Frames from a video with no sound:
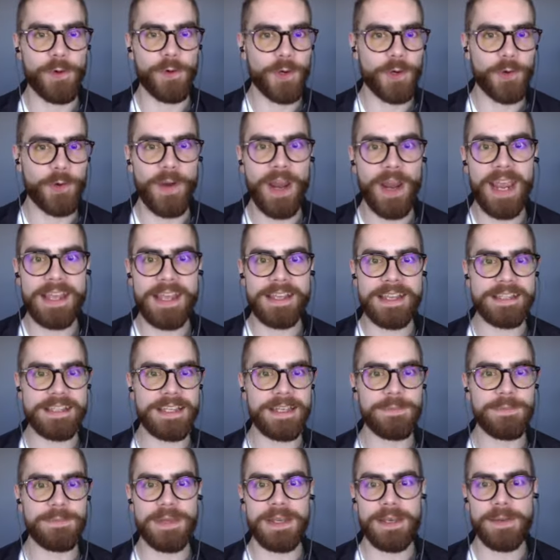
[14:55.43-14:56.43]

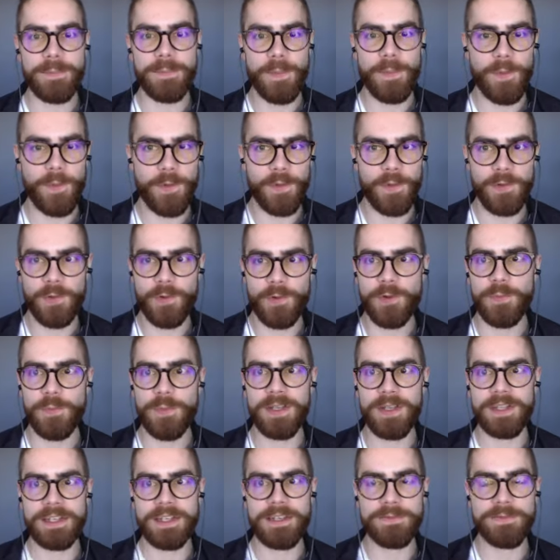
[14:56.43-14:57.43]
crazy people who
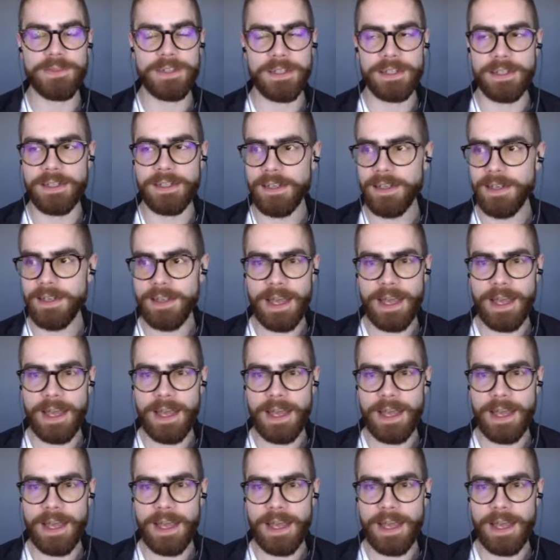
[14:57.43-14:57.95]
believe in